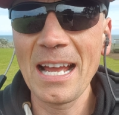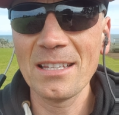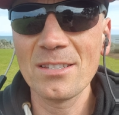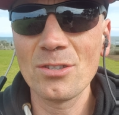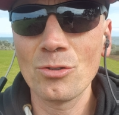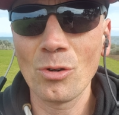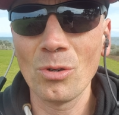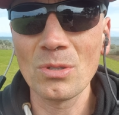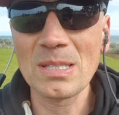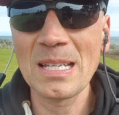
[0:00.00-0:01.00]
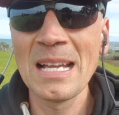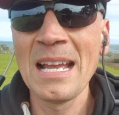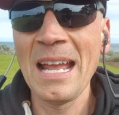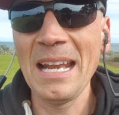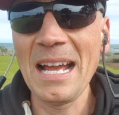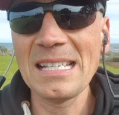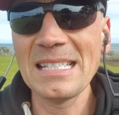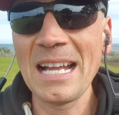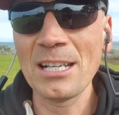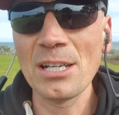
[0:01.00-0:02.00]
at straws and
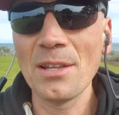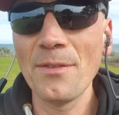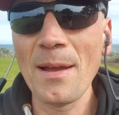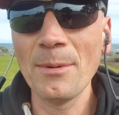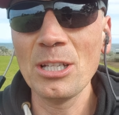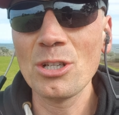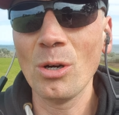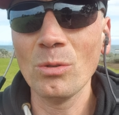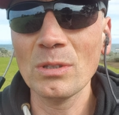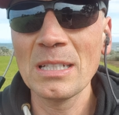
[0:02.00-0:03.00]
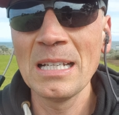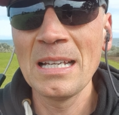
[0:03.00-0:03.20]
hasn't actually the family told